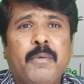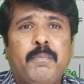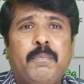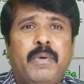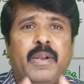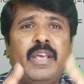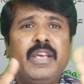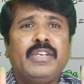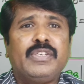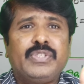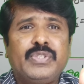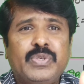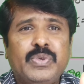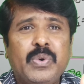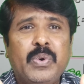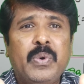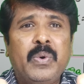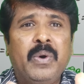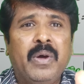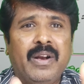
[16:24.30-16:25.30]
Please
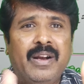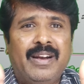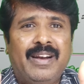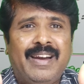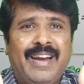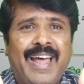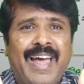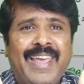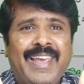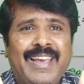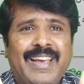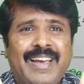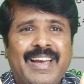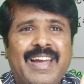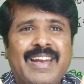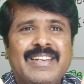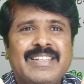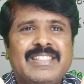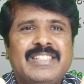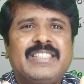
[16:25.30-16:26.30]
do like
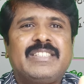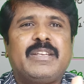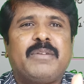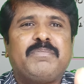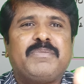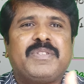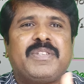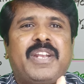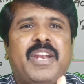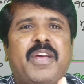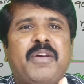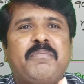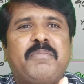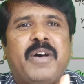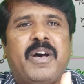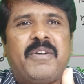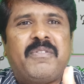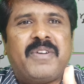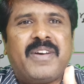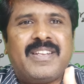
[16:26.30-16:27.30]
and subscribe
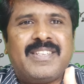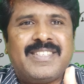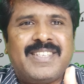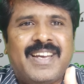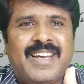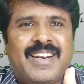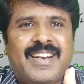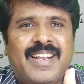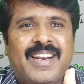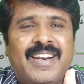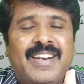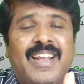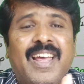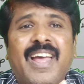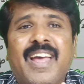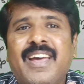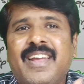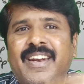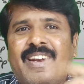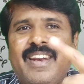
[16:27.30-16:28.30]
our channel
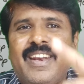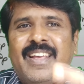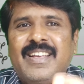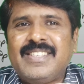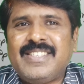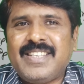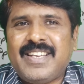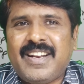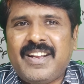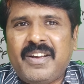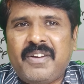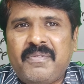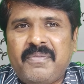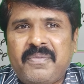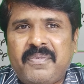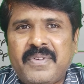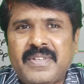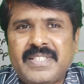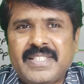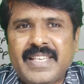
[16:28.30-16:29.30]
Nature of
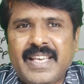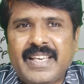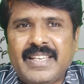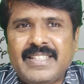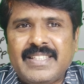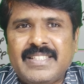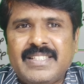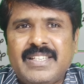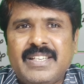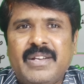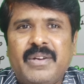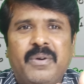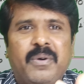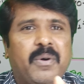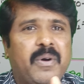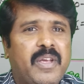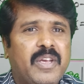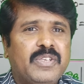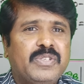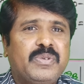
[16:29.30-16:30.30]
Physics.
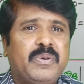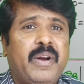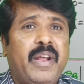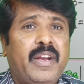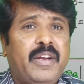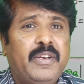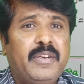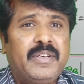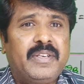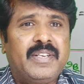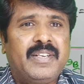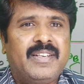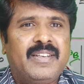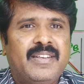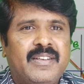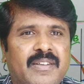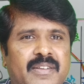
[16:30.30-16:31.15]
Okay student.